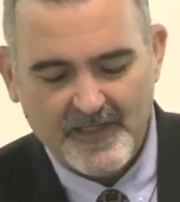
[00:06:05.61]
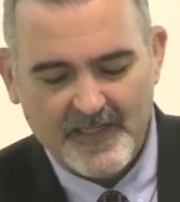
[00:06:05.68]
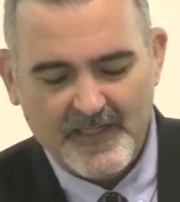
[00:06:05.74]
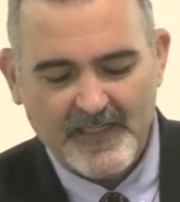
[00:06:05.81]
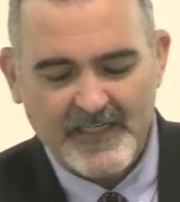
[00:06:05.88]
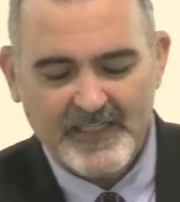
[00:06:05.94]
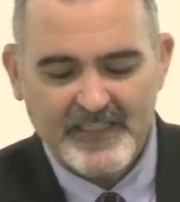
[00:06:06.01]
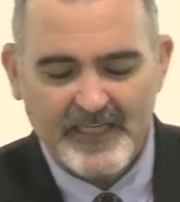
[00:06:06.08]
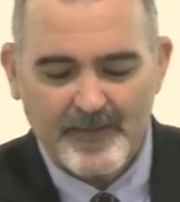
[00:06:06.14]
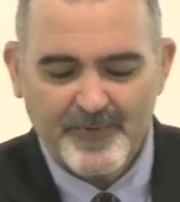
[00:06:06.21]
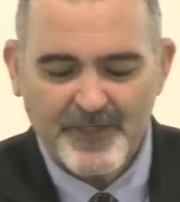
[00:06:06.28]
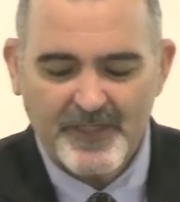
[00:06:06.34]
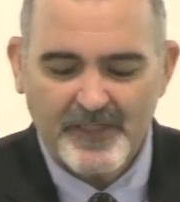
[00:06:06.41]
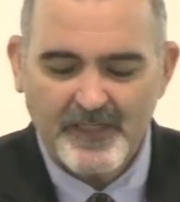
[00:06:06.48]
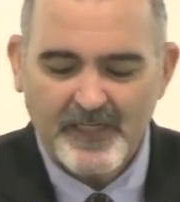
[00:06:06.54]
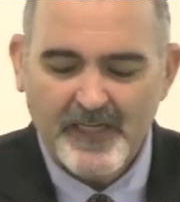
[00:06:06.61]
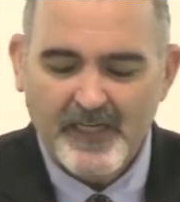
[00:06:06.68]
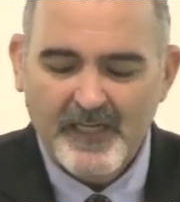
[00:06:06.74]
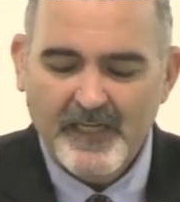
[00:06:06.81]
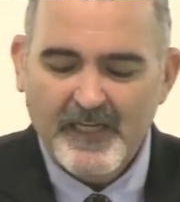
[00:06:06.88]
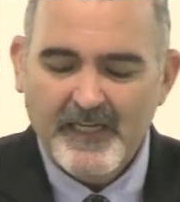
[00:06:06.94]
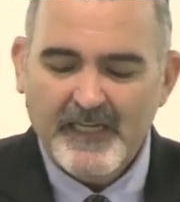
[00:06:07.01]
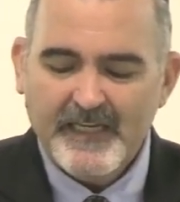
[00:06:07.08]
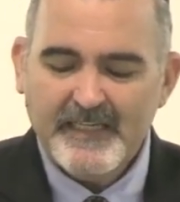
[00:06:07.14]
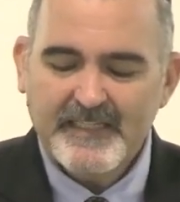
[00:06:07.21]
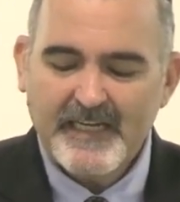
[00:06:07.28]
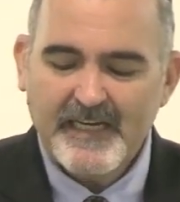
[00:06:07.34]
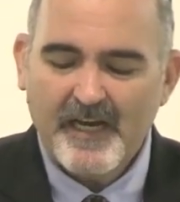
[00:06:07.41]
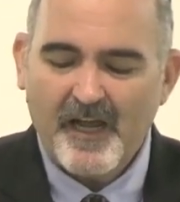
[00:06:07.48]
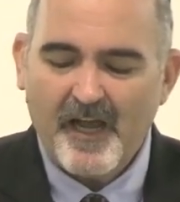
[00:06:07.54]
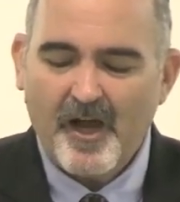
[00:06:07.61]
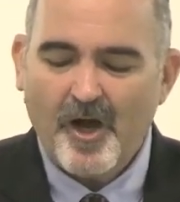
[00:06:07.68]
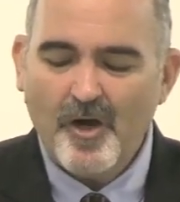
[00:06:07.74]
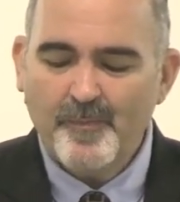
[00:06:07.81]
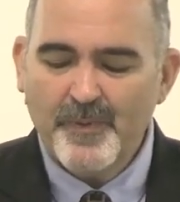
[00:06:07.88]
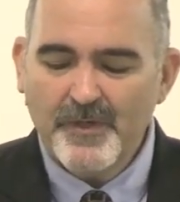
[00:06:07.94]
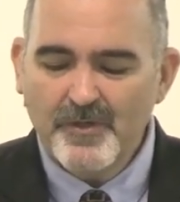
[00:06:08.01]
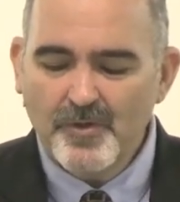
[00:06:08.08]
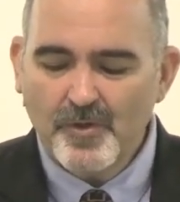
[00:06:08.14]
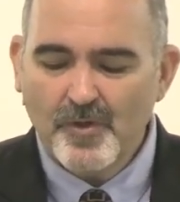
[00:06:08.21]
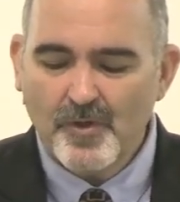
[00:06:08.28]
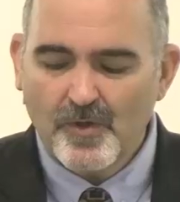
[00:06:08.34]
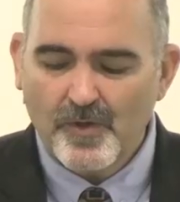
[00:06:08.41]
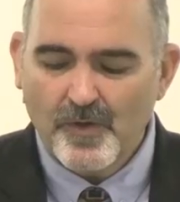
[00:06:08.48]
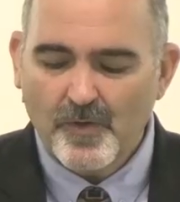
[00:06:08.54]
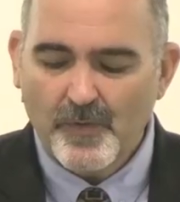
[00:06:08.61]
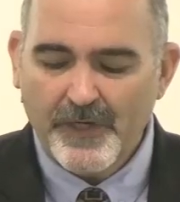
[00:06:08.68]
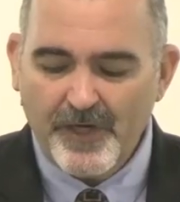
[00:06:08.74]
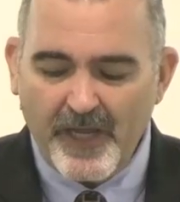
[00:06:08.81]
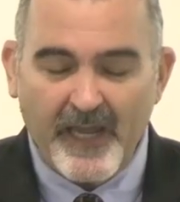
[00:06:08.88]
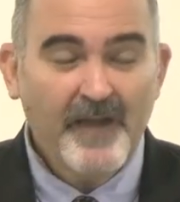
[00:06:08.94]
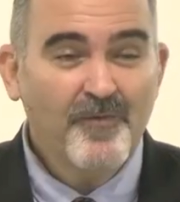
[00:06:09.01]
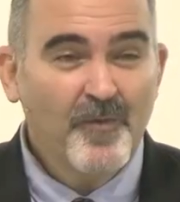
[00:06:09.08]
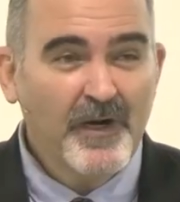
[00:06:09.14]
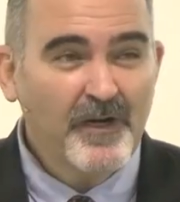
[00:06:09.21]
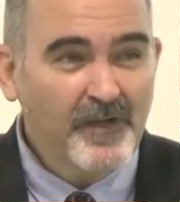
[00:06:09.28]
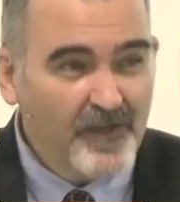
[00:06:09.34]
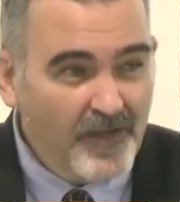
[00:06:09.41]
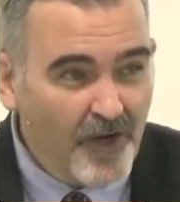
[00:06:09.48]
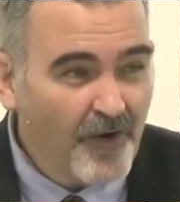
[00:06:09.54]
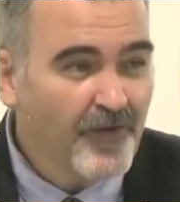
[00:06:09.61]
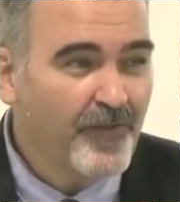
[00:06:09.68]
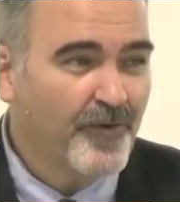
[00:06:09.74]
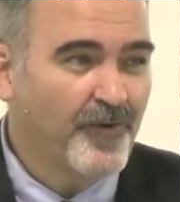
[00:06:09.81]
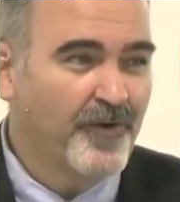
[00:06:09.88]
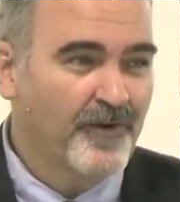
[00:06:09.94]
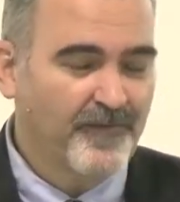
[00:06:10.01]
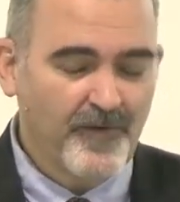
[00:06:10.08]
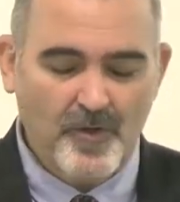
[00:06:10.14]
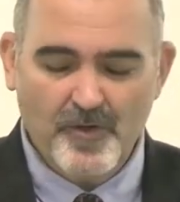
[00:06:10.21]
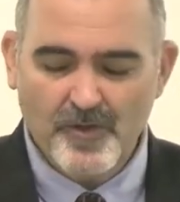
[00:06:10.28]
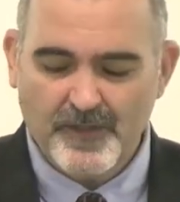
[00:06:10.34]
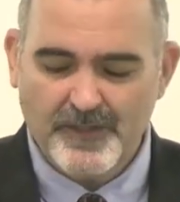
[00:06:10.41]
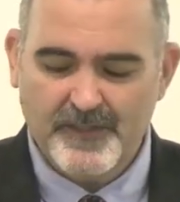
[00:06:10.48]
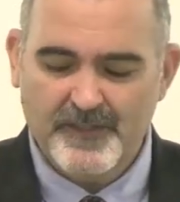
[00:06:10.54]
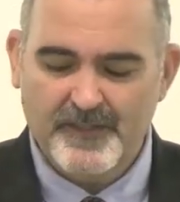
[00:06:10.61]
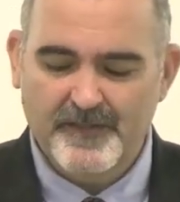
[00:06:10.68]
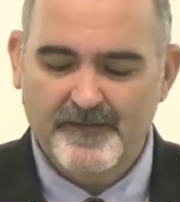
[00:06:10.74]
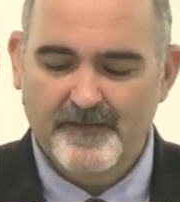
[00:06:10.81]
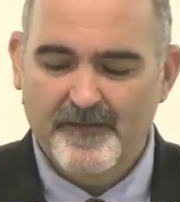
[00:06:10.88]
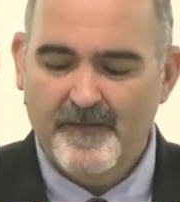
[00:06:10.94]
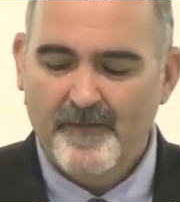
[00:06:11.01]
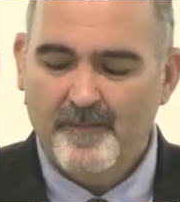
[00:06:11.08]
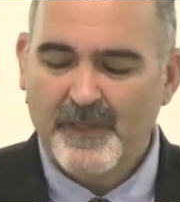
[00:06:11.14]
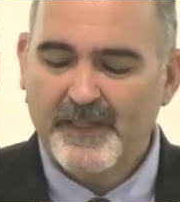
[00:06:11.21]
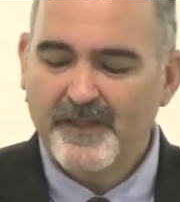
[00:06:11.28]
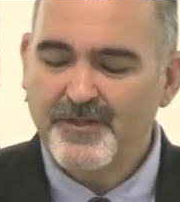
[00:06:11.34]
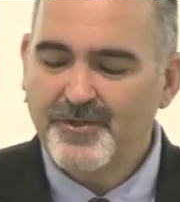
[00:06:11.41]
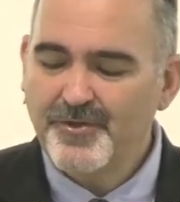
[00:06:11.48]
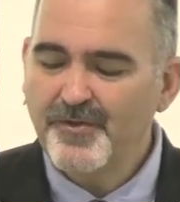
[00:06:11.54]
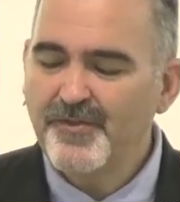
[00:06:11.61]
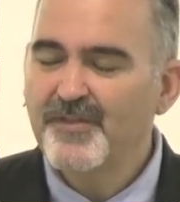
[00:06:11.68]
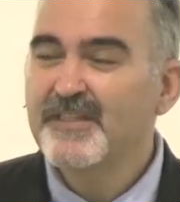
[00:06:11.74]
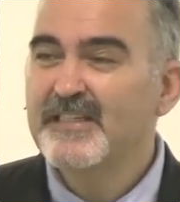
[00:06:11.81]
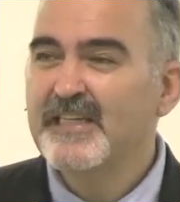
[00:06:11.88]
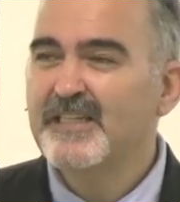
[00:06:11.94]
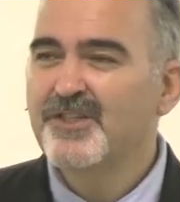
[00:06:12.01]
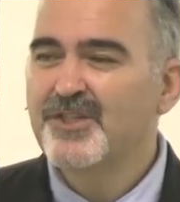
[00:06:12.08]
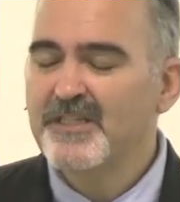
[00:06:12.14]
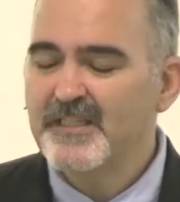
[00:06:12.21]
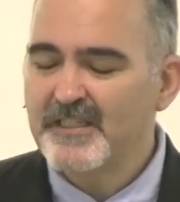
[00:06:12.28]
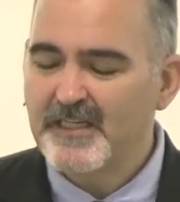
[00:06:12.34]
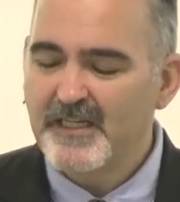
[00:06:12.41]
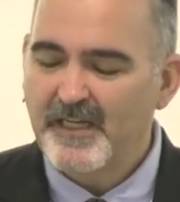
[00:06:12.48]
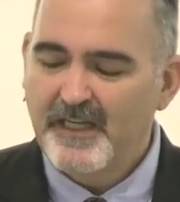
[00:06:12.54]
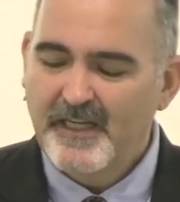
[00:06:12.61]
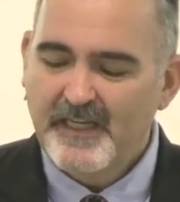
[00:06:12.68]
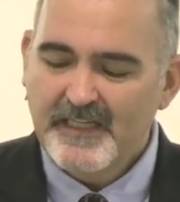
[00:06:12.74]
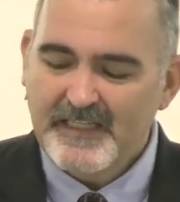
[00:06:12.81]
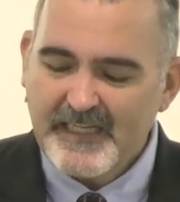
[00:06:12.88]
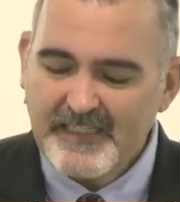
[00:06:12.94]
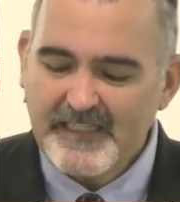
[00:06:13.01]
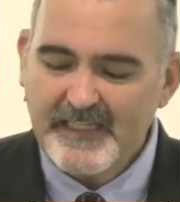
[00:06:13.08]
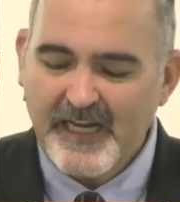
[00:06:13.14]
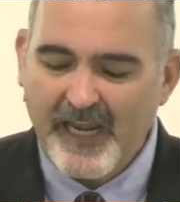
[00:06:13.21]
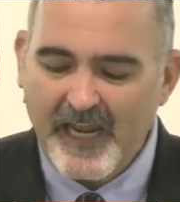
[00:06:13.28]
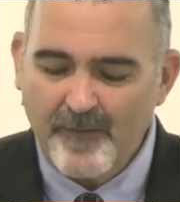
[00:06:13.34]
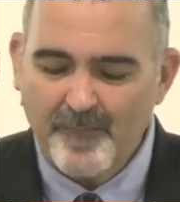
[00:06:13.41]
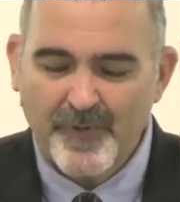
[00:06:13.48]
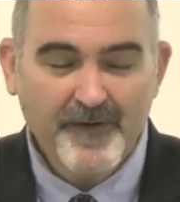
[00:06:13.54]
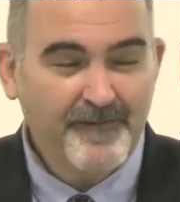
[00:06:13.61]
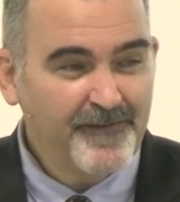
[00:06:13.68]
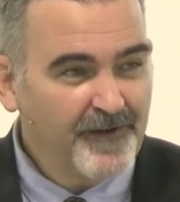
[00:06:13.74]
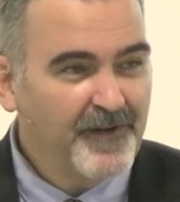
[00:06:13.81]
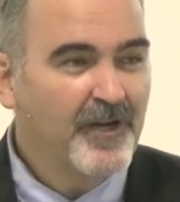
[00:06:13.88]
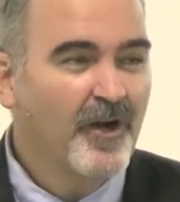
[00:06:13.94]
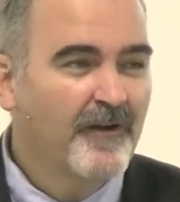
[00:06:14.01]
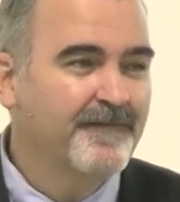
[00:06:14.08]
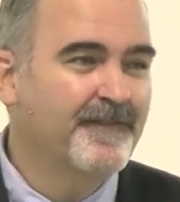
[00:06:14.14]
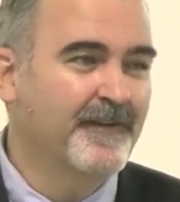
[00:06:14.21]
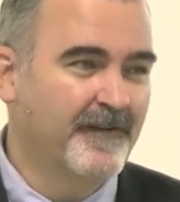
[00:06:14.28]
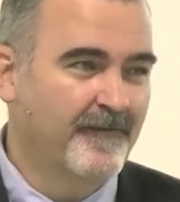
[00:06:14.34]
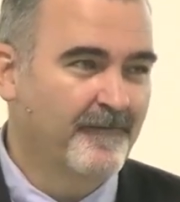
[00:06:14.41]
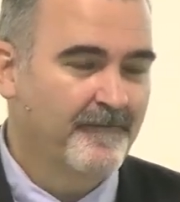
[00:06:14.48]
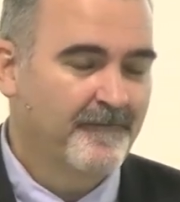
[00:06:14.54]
And the exception is an open door. When you have one, go through it, of course. But the truth is that just doesn't happen very often.